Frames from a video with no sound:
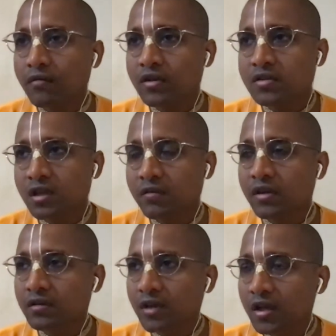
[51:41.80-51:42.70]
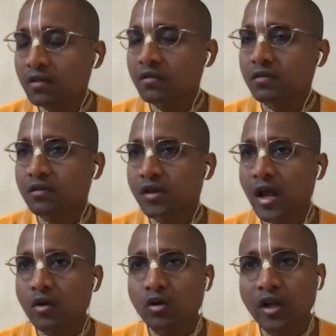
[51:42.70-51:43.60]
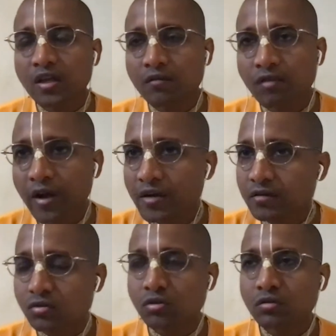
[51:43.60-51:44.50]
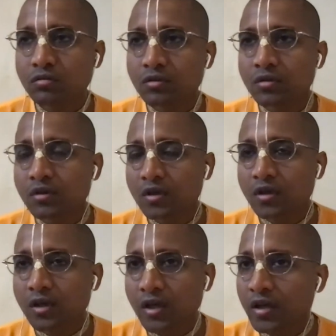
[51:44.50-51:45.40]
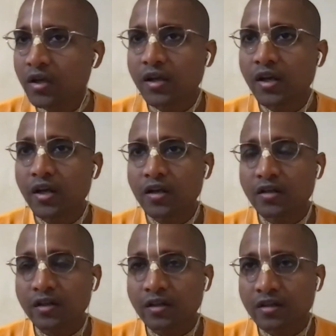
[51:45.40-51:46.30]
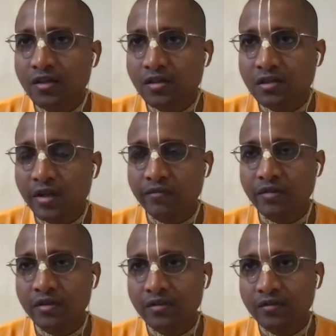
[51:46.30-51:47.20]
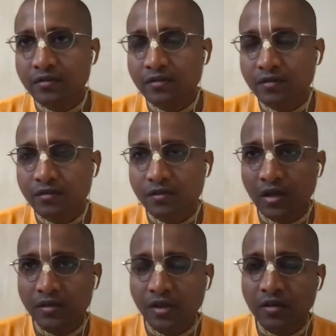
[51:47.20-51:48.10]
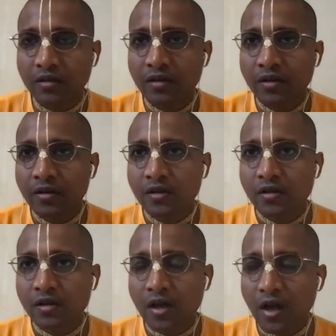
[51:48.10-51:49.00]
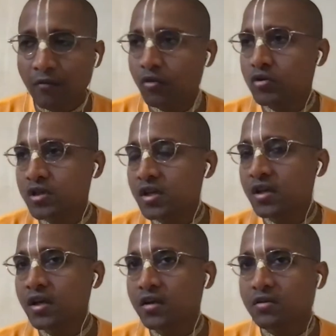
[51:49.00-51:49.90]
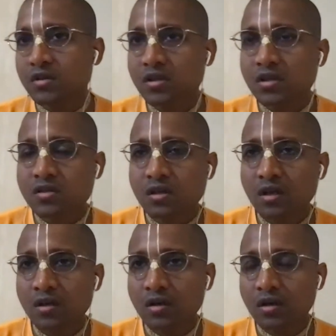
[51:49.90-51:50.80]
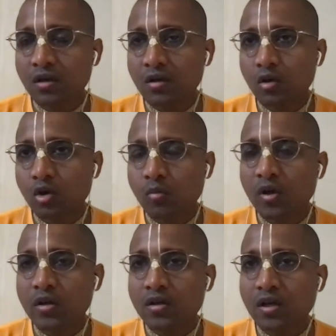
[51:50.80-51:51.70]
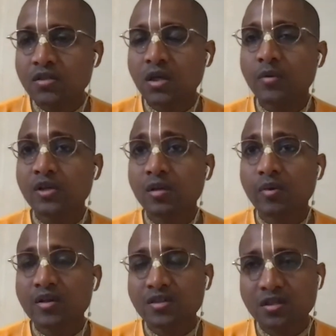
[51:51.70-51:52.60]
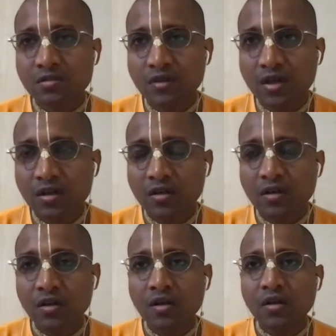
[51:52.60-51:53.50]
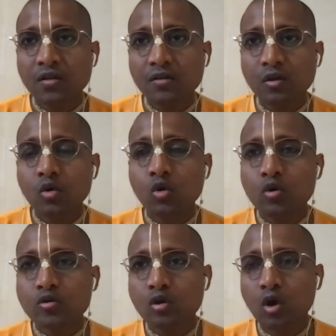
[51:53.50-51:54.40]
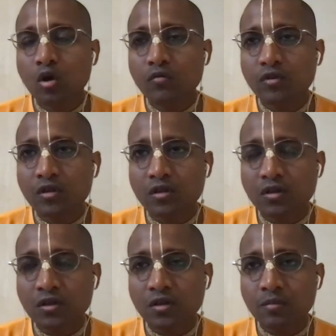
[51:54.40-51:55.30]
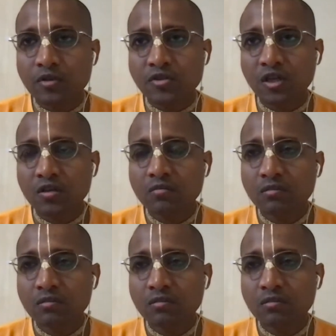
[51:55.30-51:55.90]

serving, then they had to take the flight. So he didn't eat anything. He just left like that. And of course, here it is in his control, but in some other places where the guru is called for prasadam,